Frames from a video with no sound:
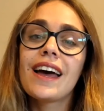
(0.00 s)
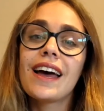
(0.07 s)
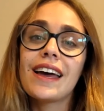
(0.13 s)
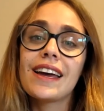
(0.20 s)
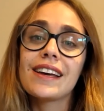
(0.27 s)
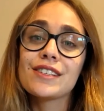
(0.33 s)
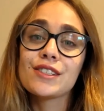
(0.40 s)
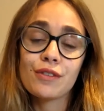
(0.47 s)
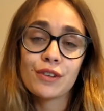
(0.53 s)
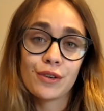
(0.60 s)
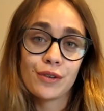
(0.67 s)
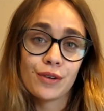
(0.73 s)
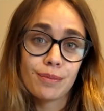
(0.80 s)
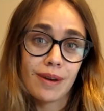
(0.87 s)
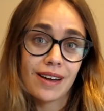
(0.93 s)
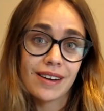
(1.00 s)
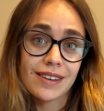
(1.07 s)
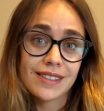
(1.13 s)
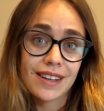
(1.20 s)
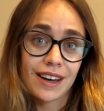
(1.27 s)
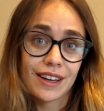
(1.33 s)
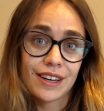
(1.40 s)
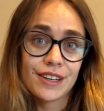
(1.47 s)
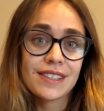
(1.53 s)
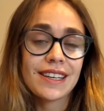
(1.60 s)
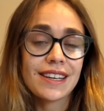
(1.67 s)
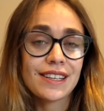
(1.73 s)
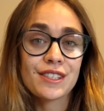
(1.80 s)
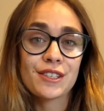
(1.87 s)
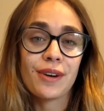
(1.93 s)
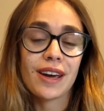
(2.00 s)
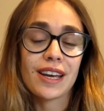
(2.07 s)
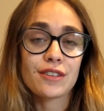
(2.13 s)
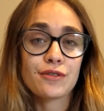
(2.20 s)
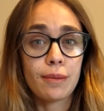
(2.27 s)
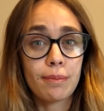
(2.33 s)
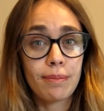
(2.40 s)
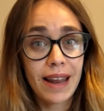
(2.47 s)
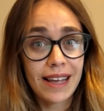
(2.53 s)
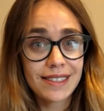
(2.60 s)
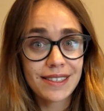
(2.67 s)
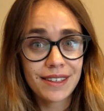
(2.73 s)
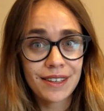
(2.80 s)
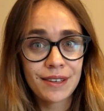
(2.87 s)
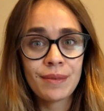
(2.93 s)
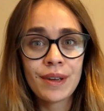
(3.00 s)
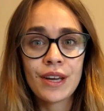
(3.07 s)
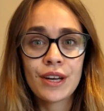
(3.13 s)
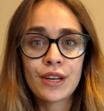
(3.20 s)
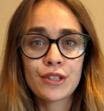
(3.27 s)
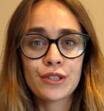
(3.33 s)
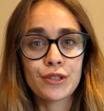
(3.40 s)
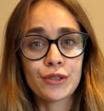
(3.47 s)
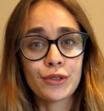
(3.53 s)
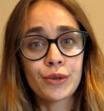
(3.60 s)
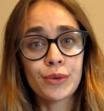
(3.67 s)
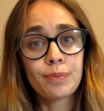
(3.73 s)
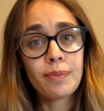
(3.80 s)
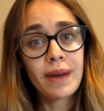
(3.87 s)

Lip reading: A Sauvignon Blanc's color tends to range from platinum to